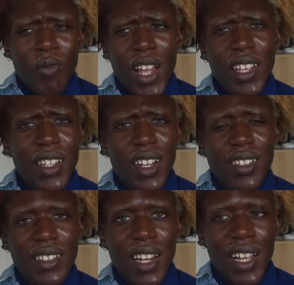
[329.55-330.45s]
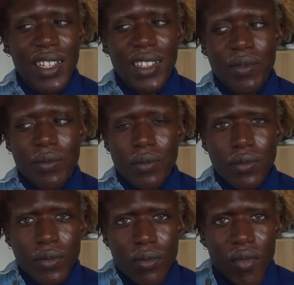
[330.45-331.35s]
And I was like,
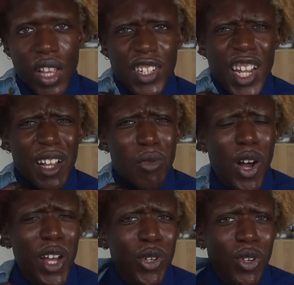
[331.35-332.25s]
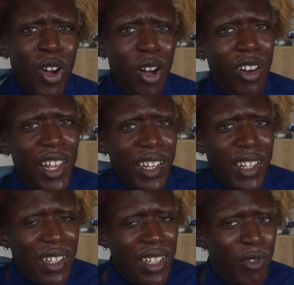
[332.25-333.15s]
child, why are you
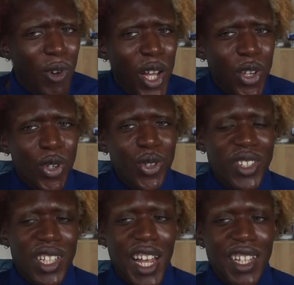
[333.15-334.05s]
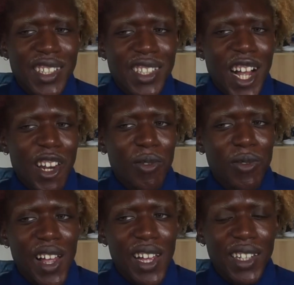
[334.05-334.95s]
calling, why are you using like this kind of
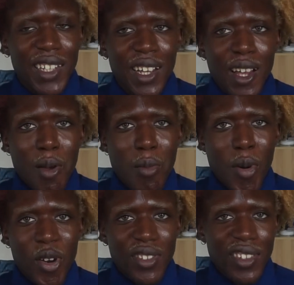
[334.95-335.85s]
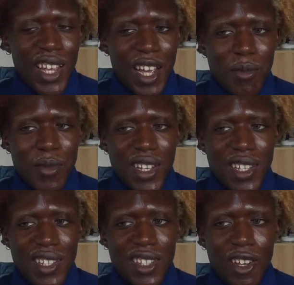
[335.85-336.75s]
like birth name
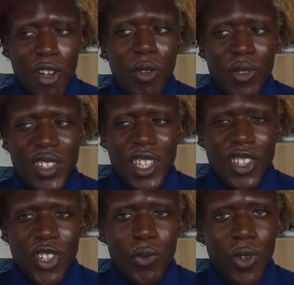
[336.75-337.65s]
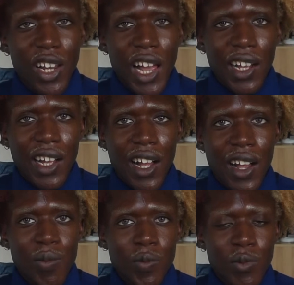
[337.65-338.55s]
in the conversation? We're like
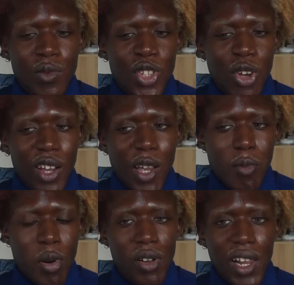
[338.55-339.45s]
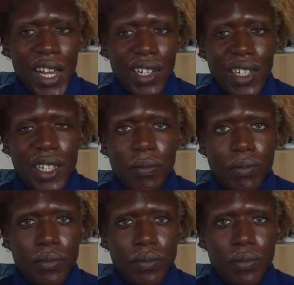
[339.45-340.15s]
talking politely.